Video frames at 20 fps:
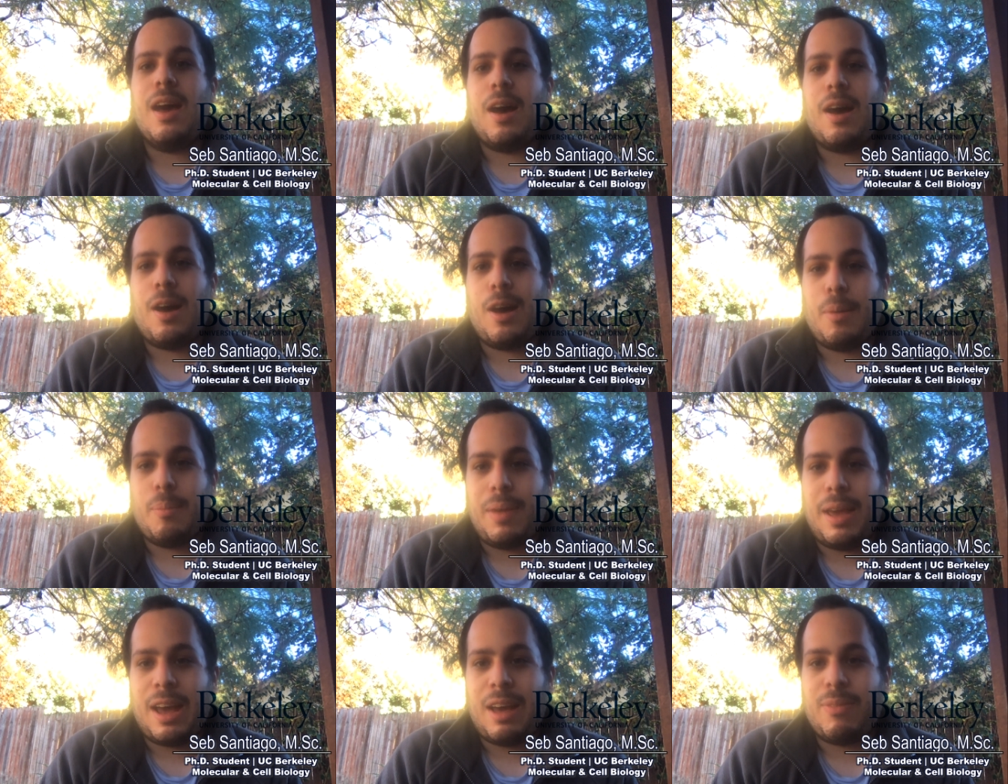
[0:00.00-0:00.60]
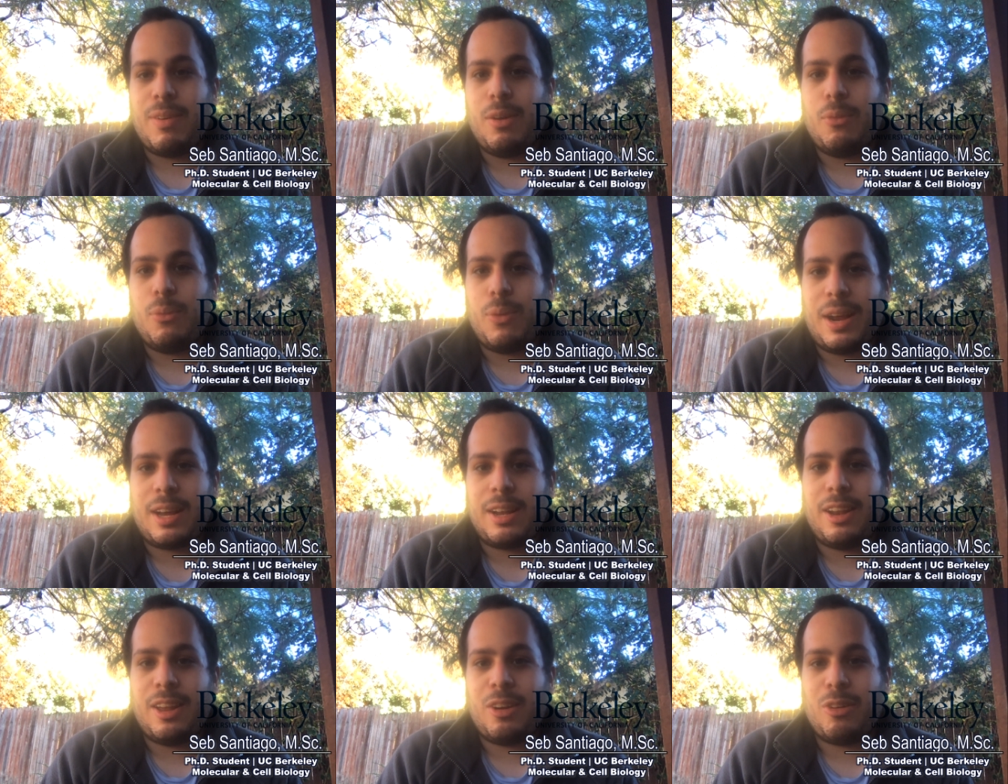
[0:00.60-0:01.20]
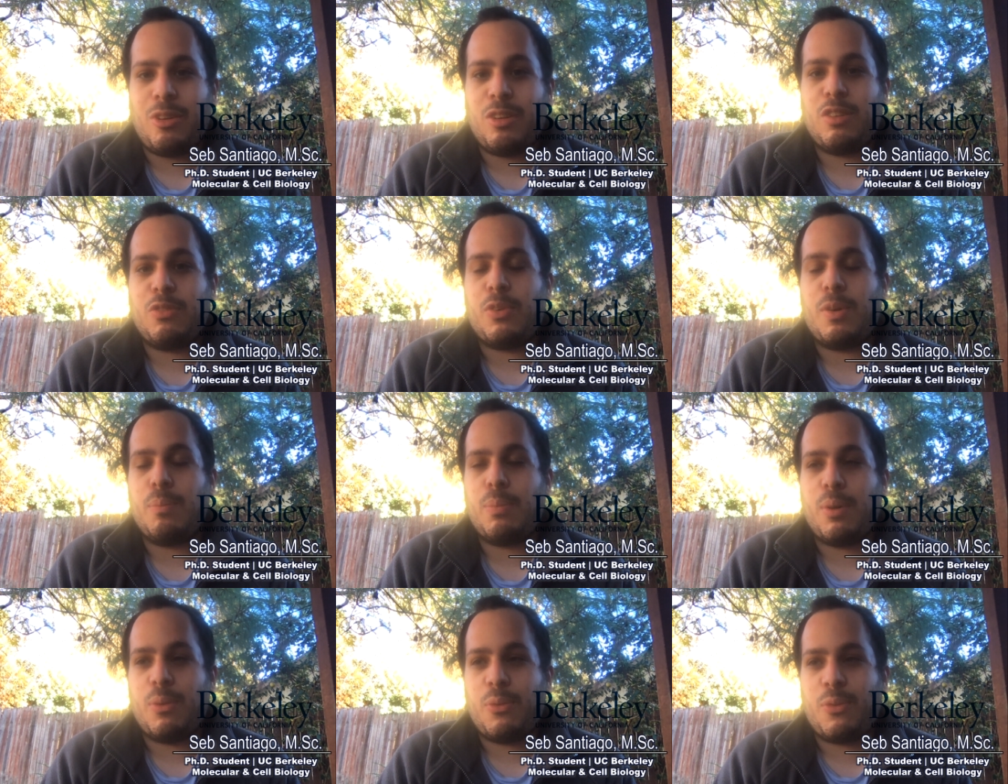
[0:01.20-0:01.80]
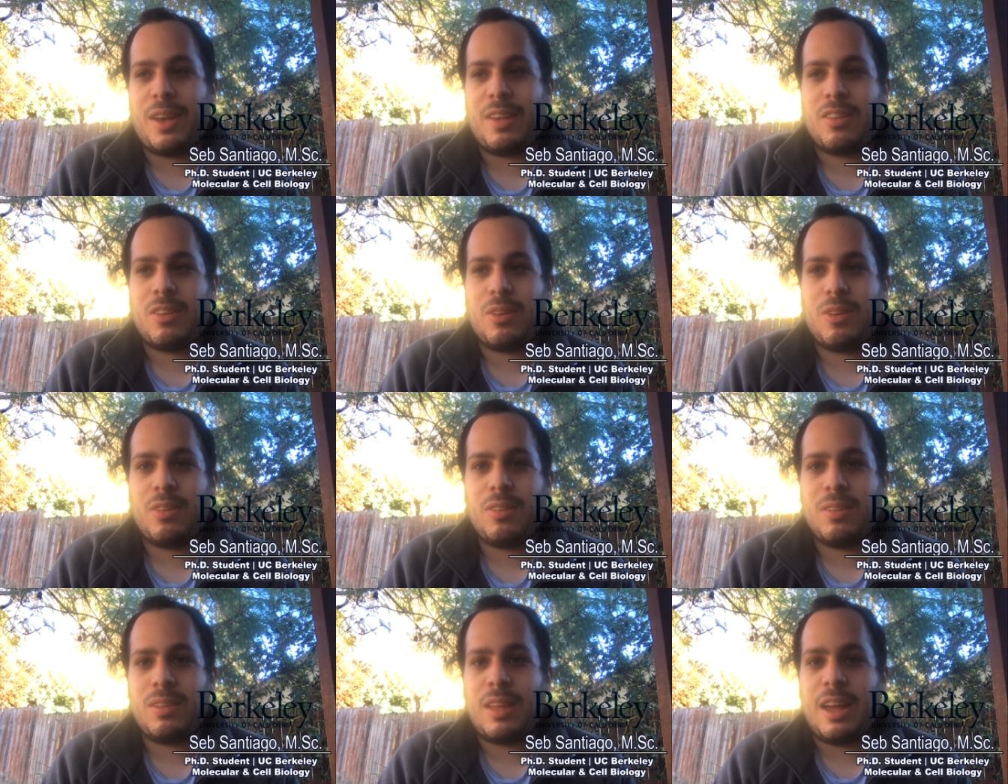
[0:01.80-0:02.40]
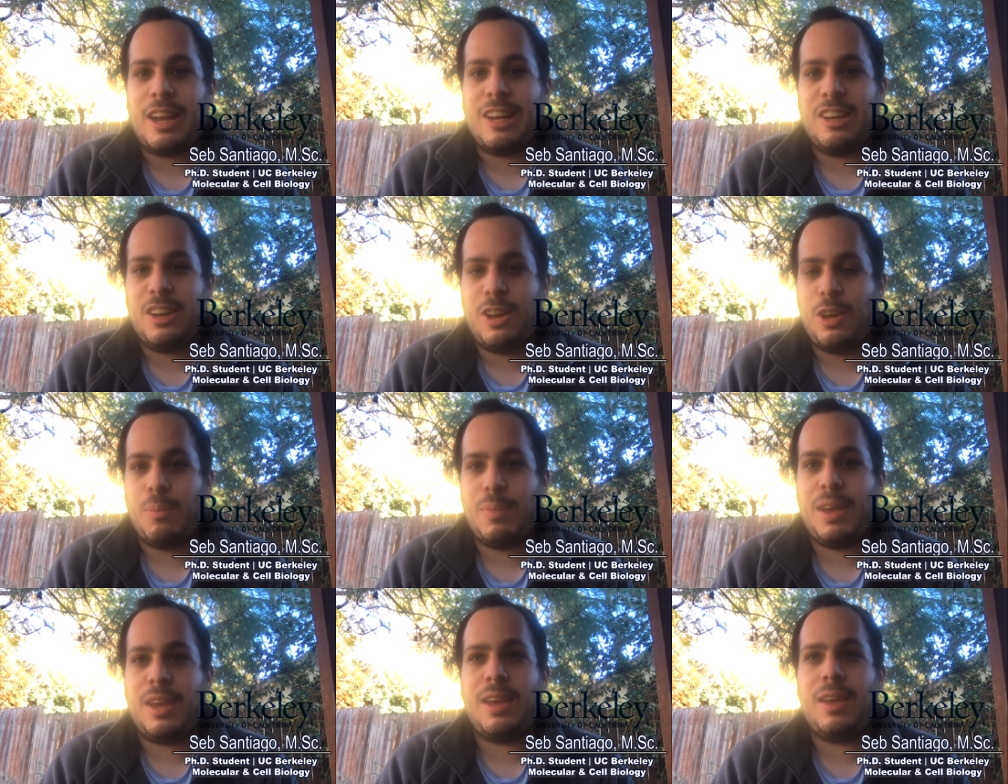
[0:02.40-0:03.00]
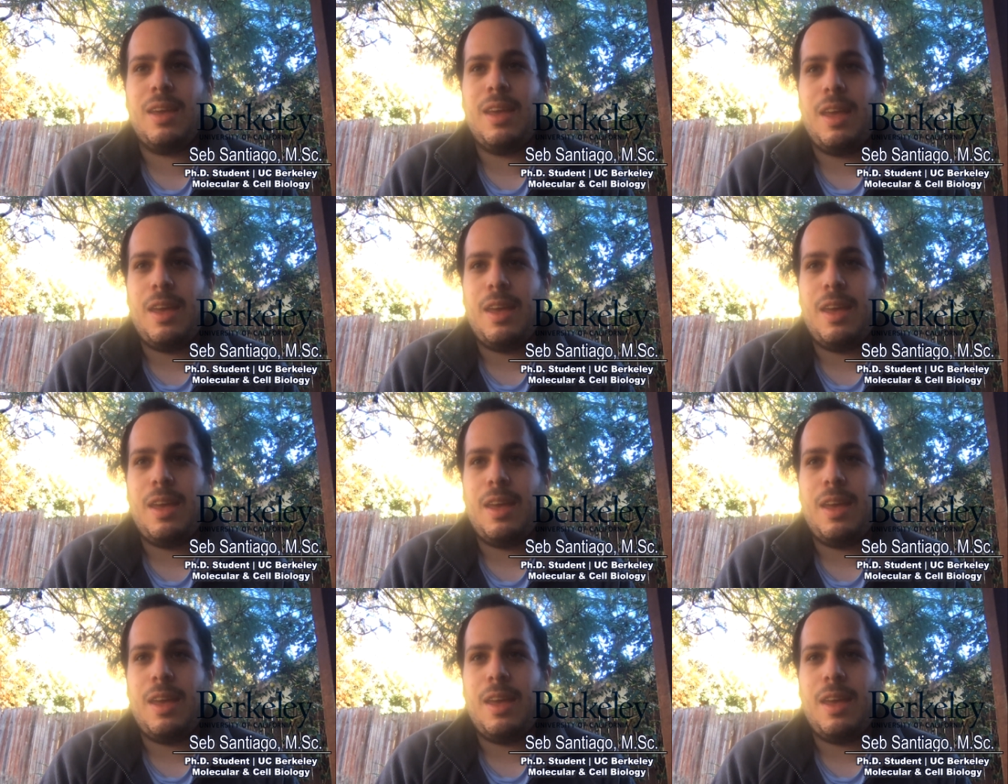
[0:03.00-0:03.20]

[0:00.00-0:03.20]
um, having rec letters from professors that knew me